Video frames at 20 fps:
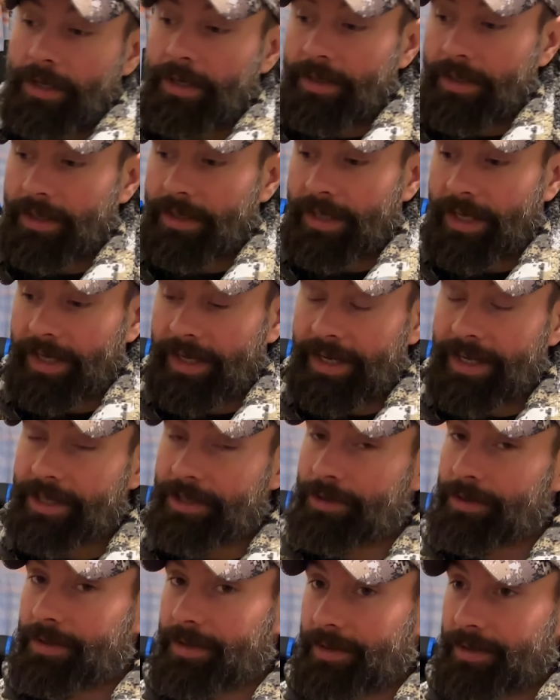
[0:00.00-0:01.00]
the thing
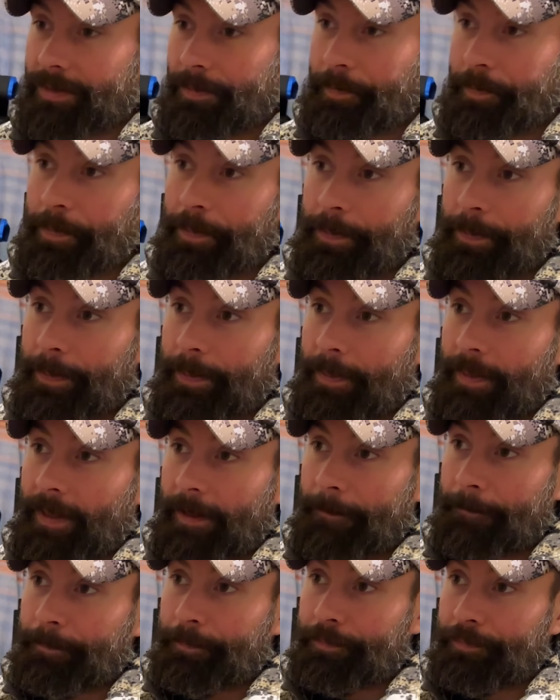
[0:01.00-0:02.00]
is,
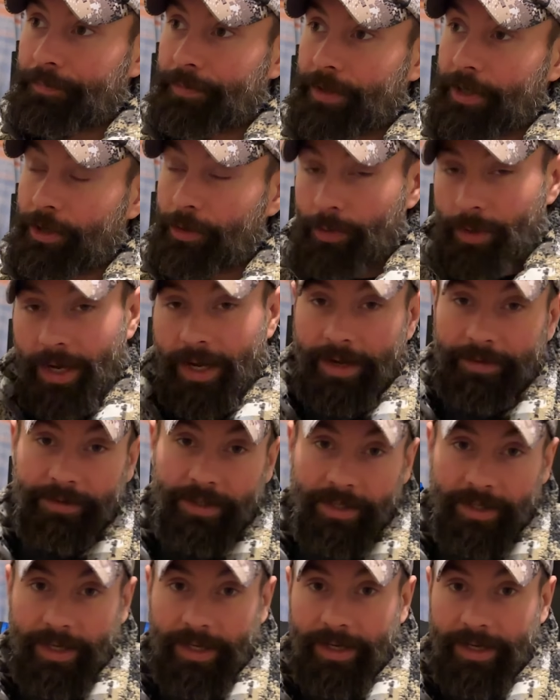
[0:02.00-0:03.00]
you have to
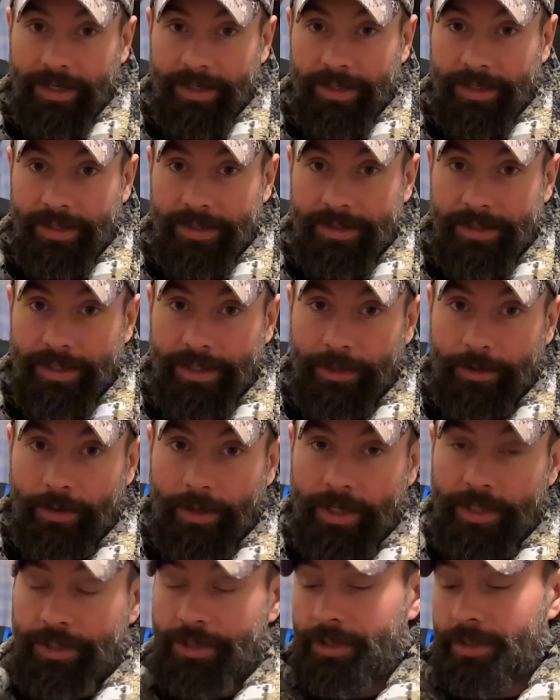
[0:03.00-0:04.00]
take into
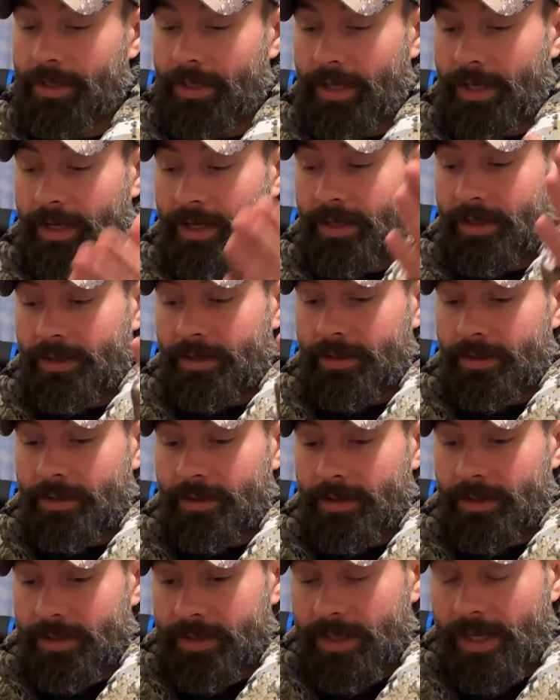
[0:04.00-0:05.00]
consideration, and
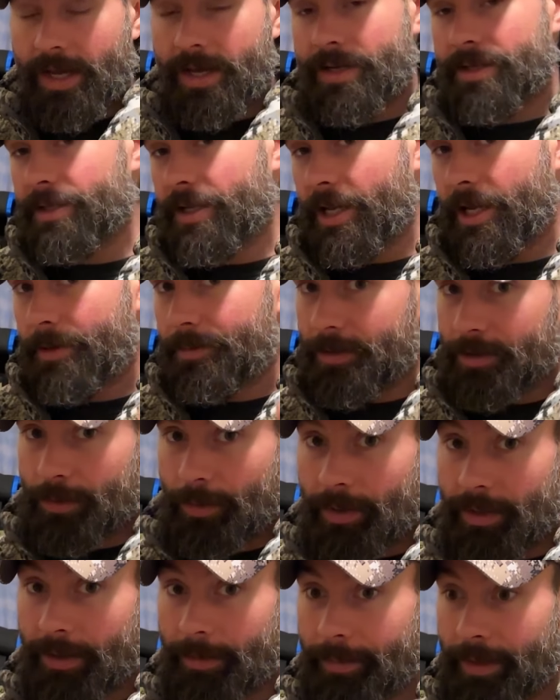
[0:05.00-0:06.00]
the size gap
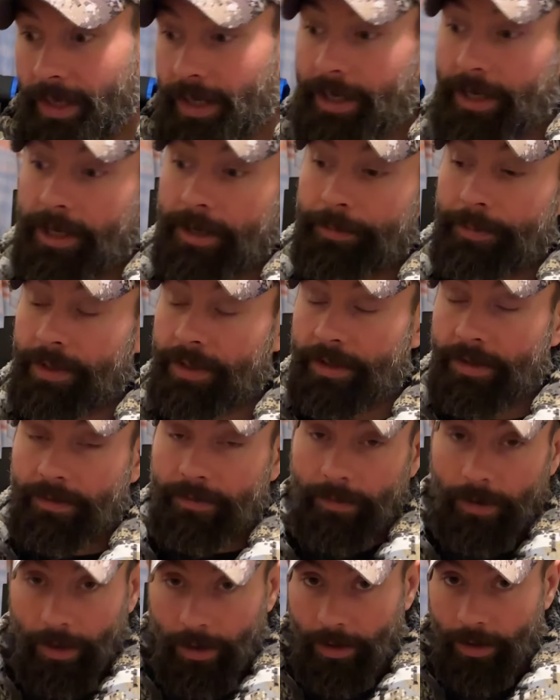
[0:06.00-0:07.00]
between the medium and the
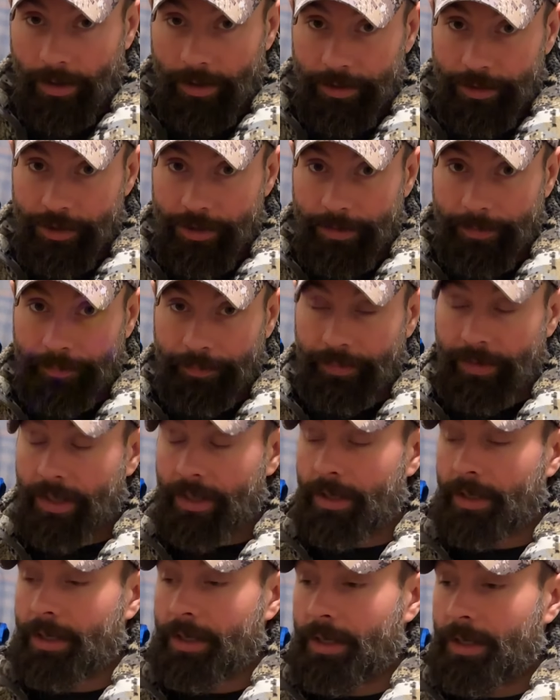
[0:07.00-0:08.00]
large,
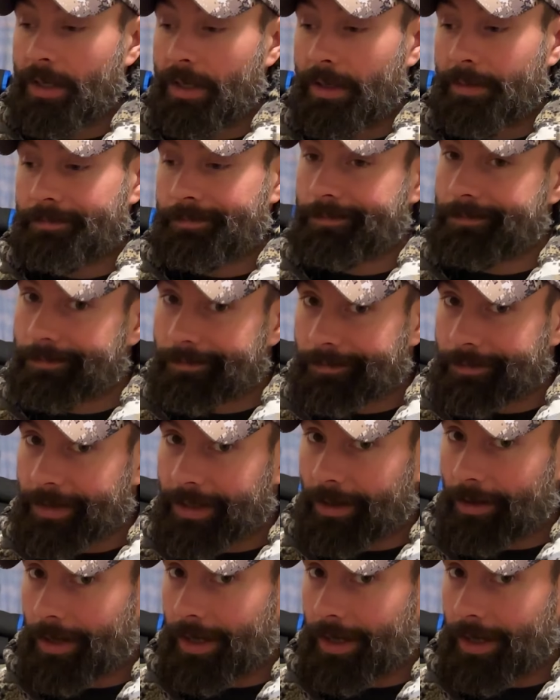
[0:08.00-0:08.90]
you don't